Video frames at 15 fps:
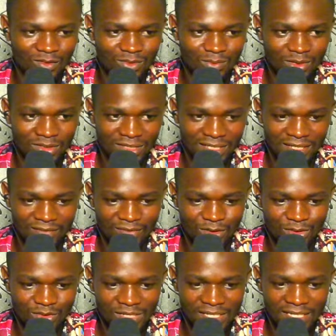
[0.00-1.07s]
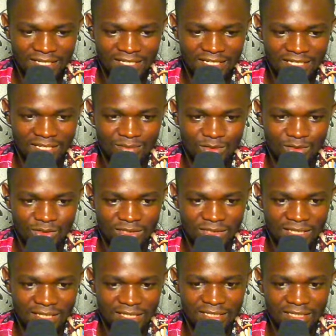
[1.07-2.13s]
But fortunately, the game just
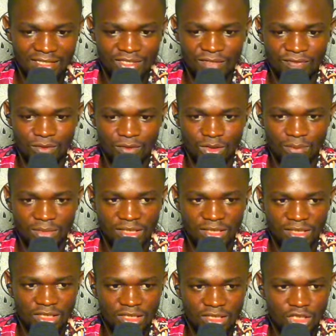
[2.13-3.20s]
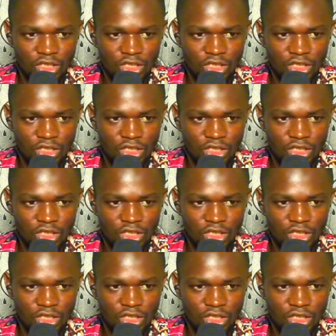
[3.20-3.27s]
ended in threefold repetition.